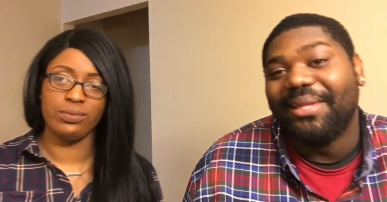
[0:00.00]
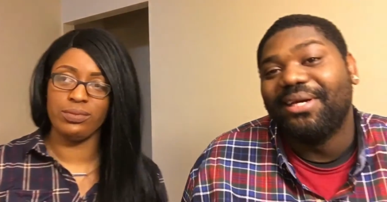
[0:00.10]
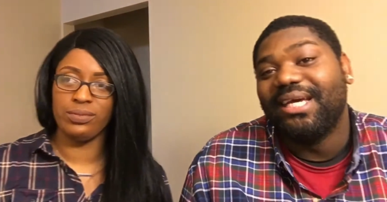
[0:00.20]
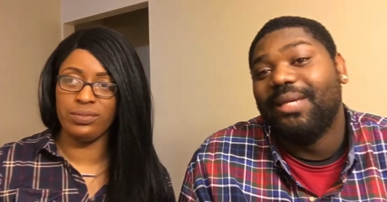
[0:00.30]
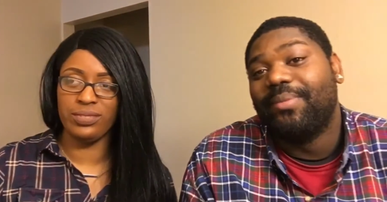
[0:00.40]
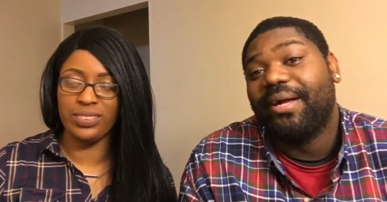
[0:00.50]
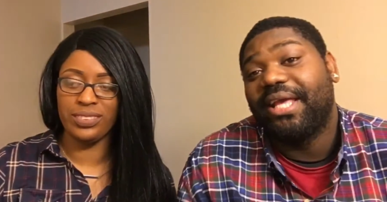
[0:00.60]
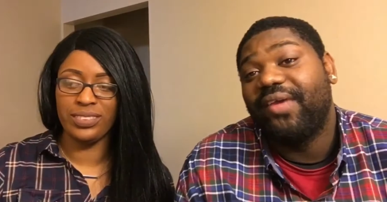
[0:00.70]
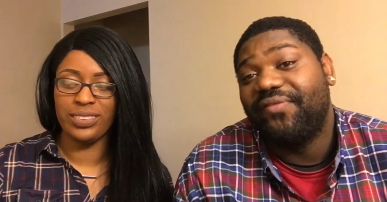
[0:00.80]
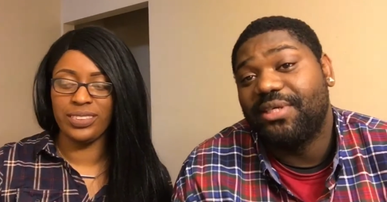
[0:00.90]
Speaker 1: I love eating my
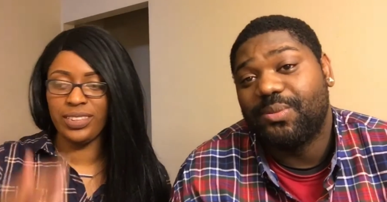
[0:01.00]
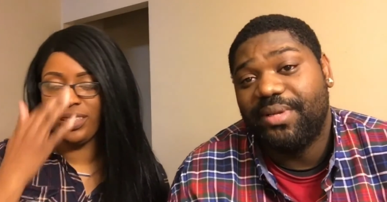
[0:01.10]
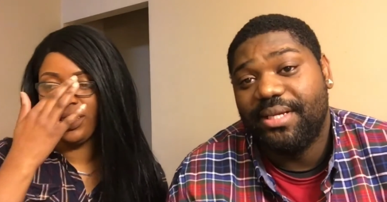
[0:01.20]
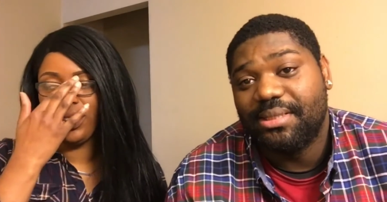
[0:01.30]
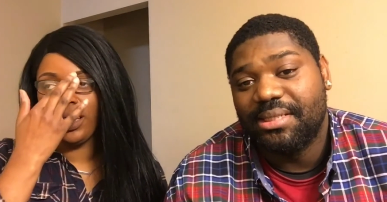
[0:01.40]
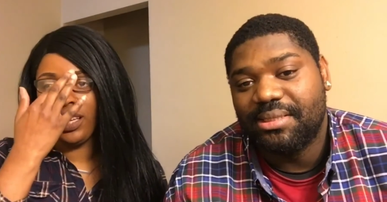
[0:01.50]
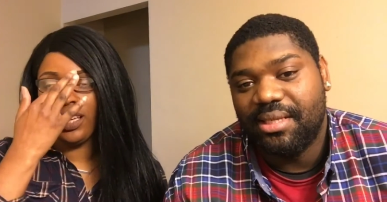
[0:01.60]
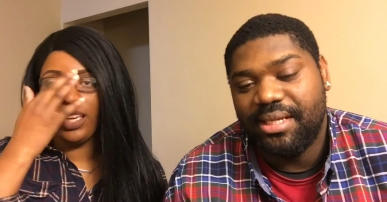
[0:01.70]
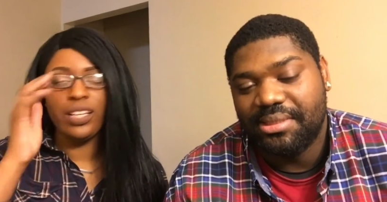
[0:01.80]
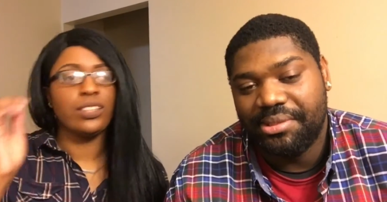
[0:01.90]
catfish, man. It's, it's,
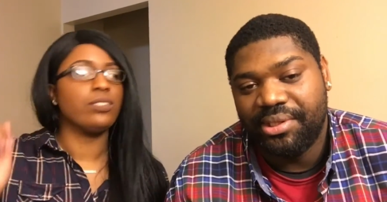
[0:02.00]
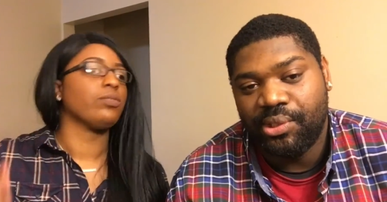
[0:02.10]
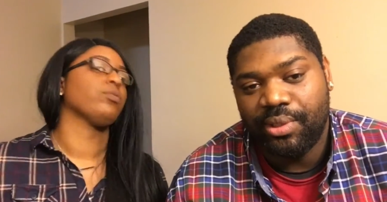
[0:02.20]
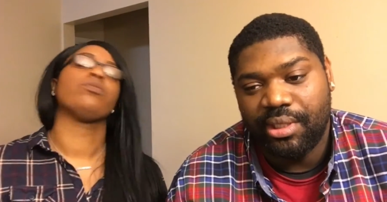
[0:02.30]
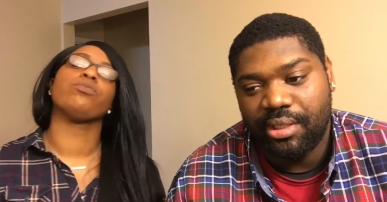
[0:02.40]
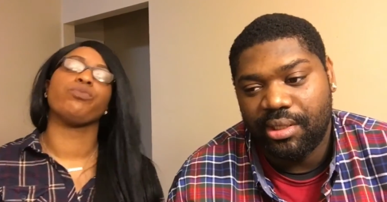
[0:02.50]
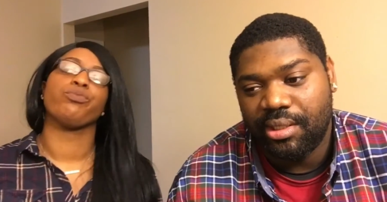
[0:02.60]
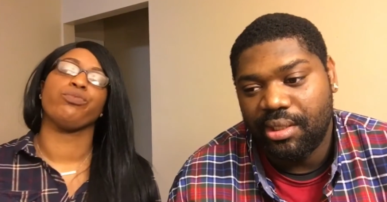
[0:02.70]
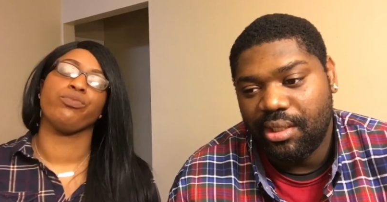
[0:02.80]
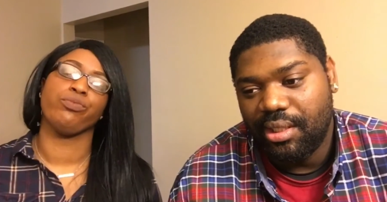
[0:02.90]
a, it's a little
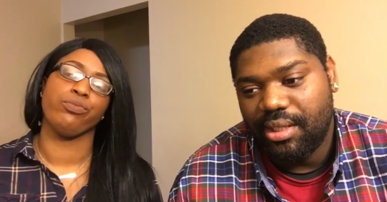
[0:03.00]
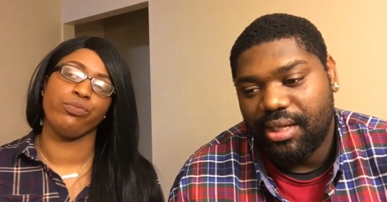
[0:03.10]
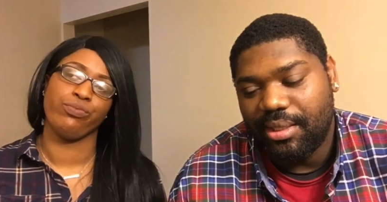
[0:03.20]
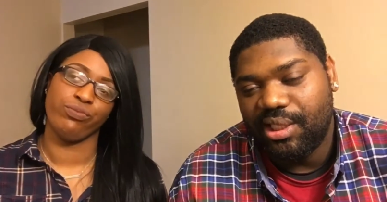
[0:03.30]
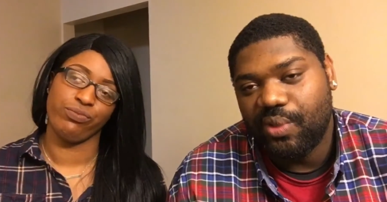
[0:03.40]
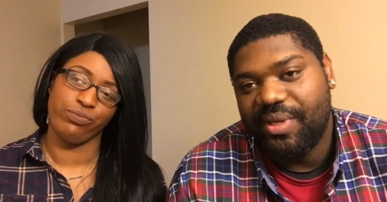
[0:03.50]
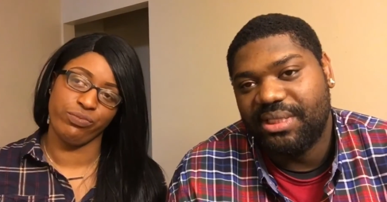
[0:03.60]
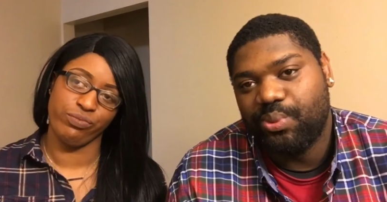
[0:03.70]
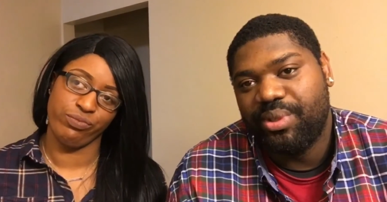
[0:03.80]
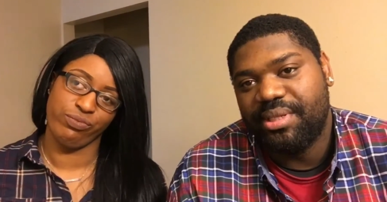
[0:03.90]
uh, a little
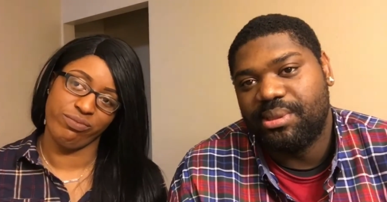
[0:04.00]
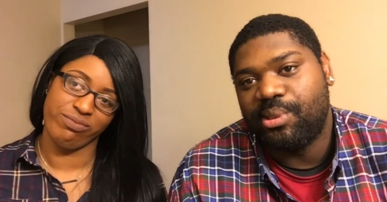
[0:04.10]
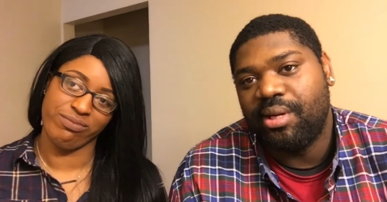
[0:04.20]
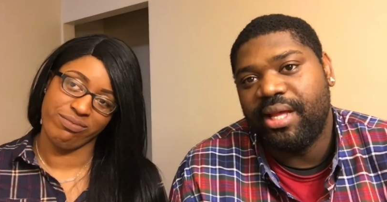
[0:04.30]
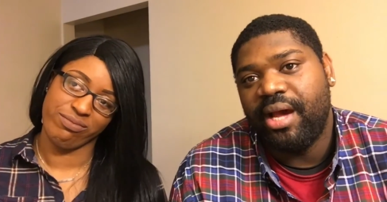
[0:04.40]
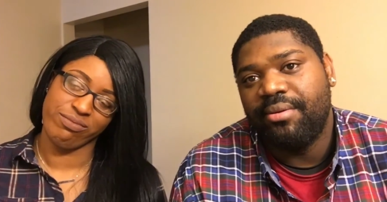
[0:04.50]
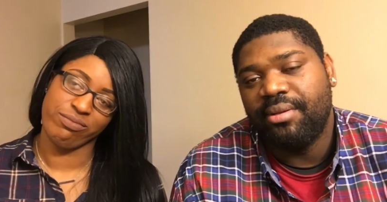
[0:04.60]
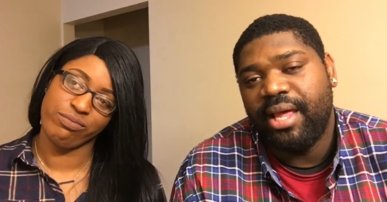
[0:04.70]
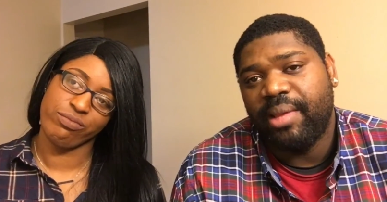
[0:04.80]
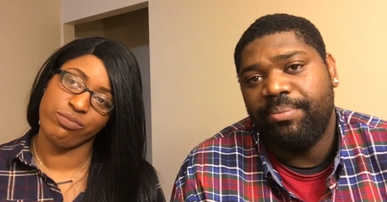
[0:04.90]
restaurant that started out
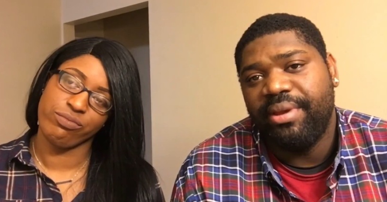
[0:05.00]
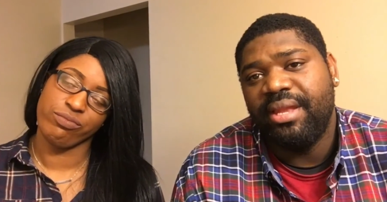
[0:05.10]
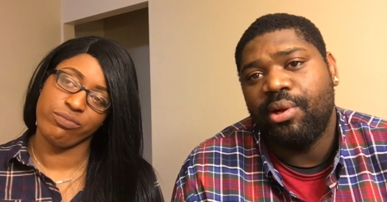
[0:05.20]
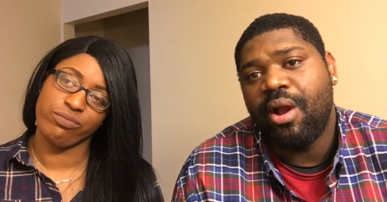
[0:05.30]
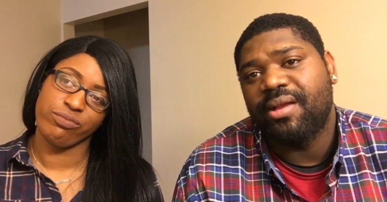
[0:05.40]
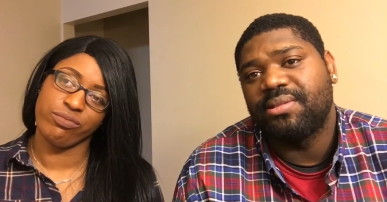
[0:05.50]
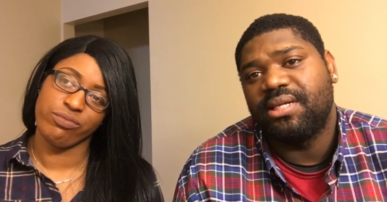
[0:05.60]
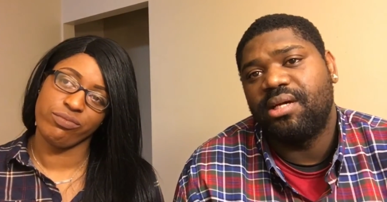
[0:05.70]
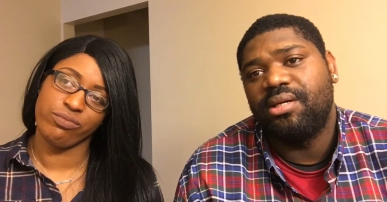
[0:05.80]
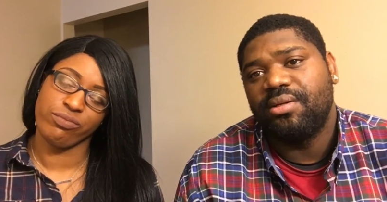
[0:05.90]
in like Benton,
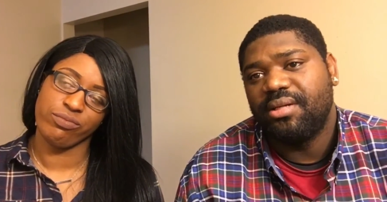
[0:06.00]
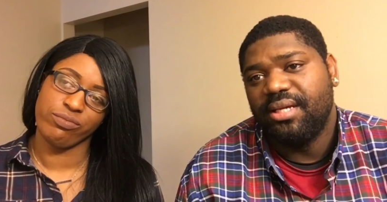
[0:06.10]
Arkansas.